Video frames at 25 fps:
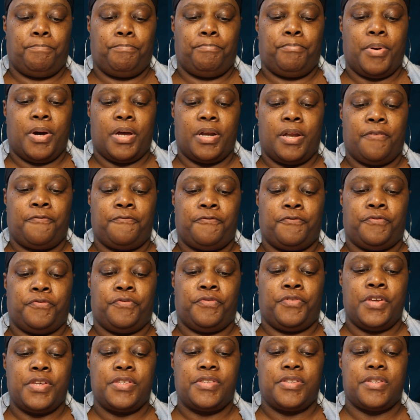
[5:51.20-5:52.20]
but if
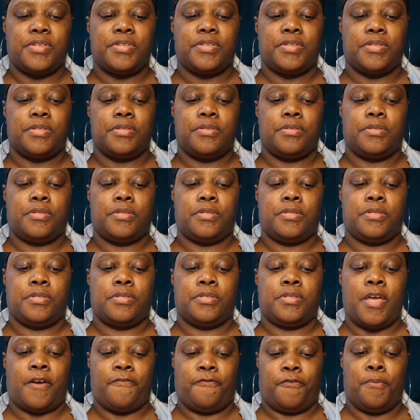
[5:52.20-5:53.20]
this is
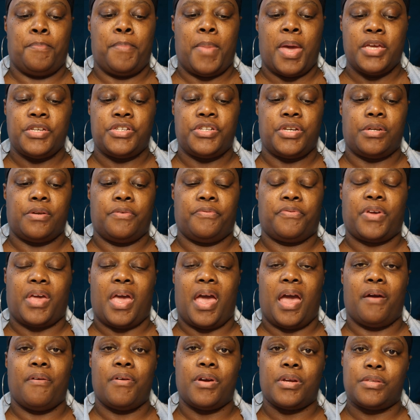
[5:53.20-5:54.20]
defamation of
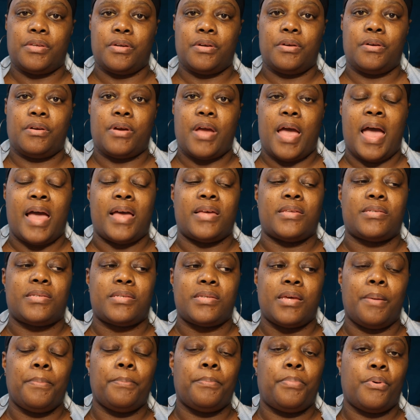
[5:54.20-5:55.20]
character, at
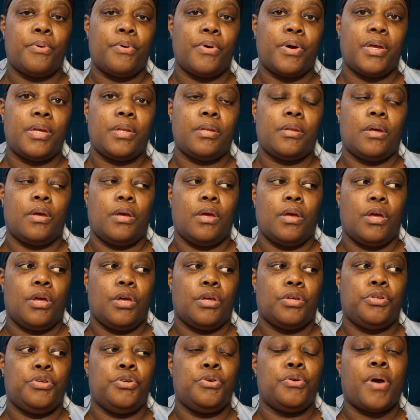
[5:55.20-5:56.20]
some point
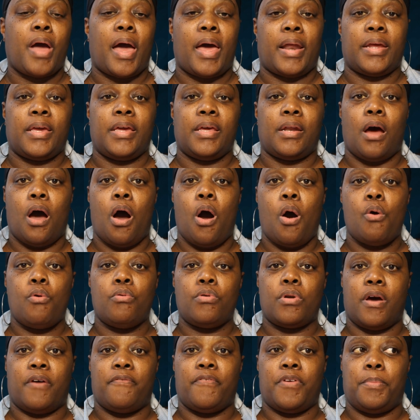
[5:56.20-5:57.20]
you got to get a
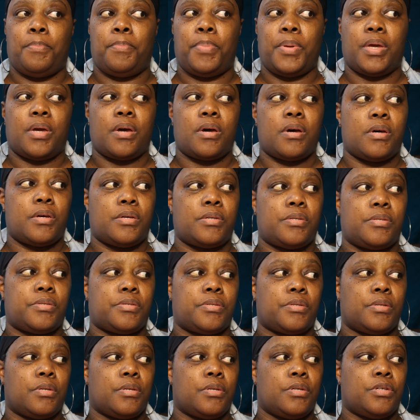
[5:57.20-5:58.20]
hold of it,
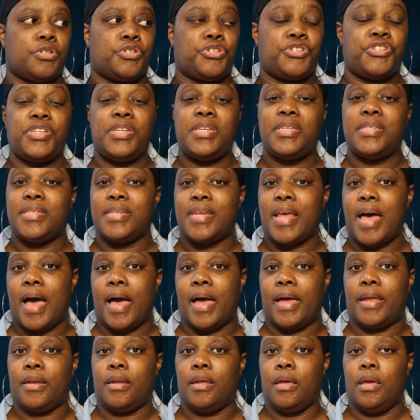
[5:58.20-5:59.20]
because she's
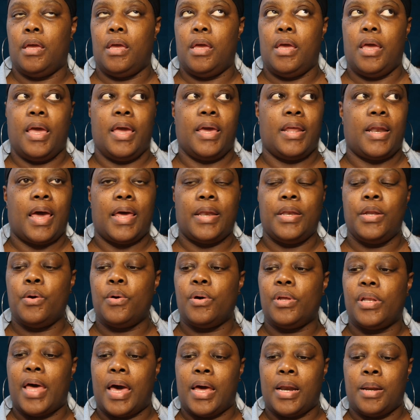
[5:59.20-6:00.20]
not. And I
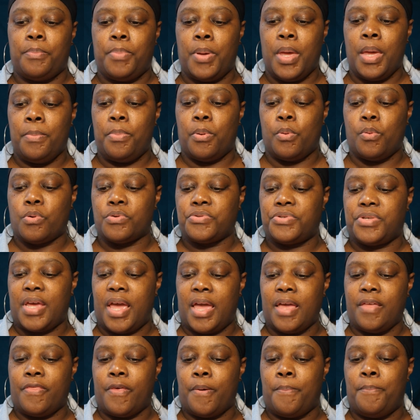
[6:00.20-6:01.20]
know a lot of people will
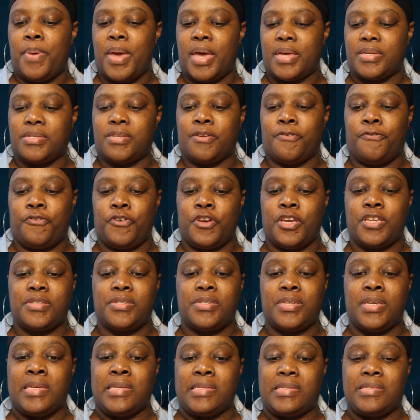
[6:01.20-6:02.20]
say the best
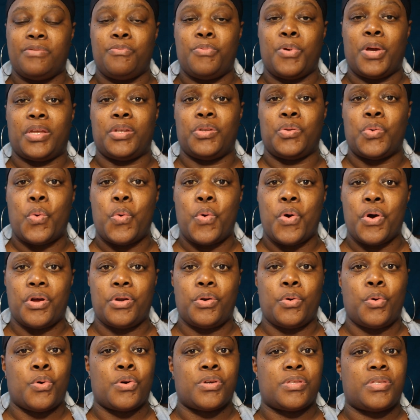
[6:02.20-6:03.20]
defense is to ignore
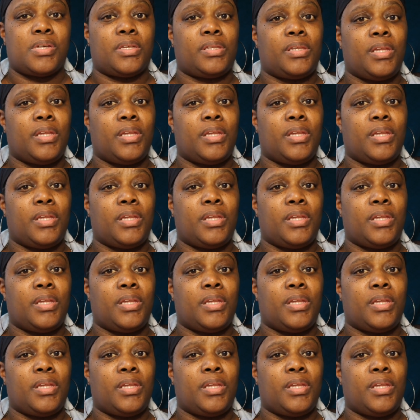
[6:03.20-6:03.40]
it or to